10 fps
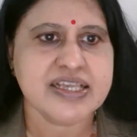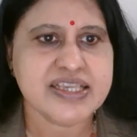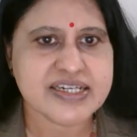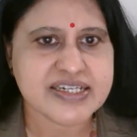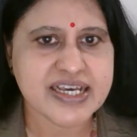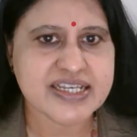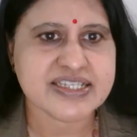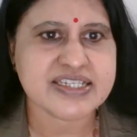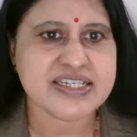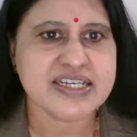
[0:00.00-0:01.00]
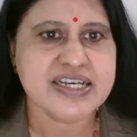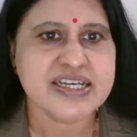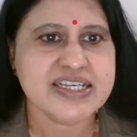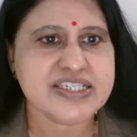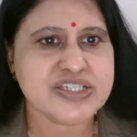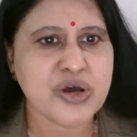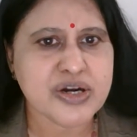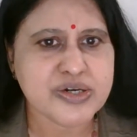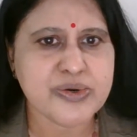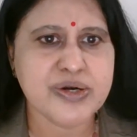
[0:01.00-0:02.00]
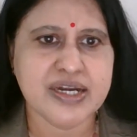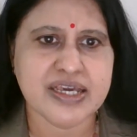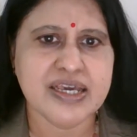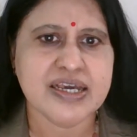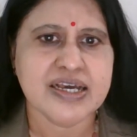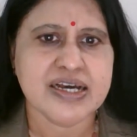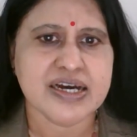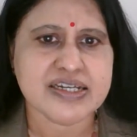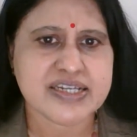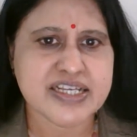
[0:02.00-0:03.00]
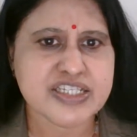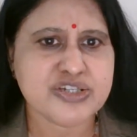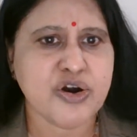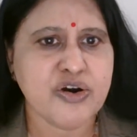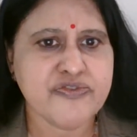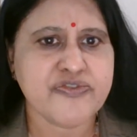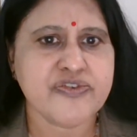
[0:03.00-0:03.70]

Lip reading: The test is not only a test of